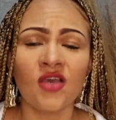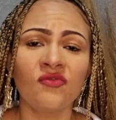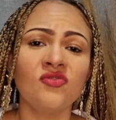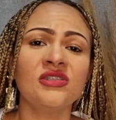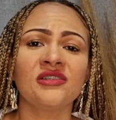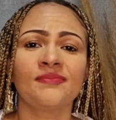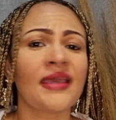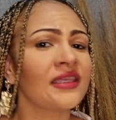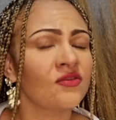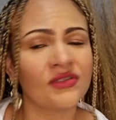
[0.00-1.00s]
A few years
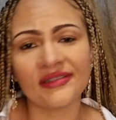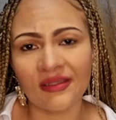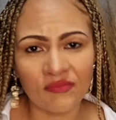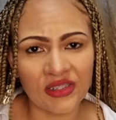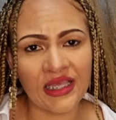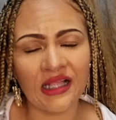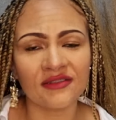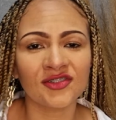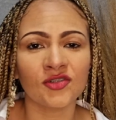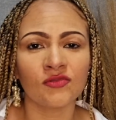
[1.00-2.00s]
back, it was something
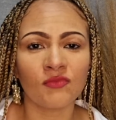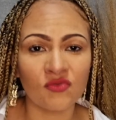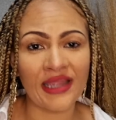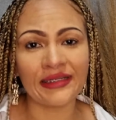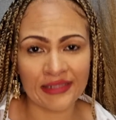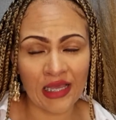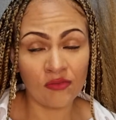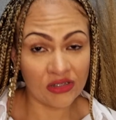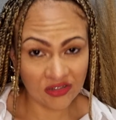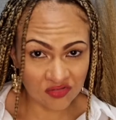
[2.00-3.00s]
else. So right now,
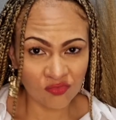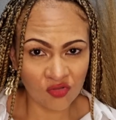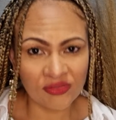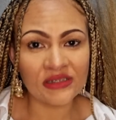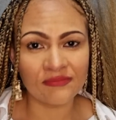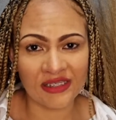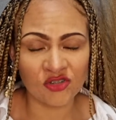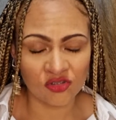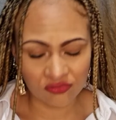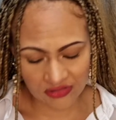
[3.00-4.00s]
in this moment, my
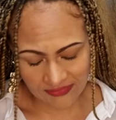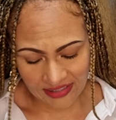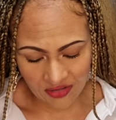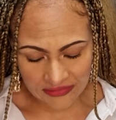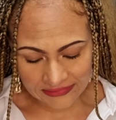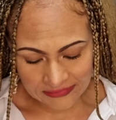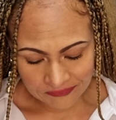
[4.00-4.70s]
children, my girls.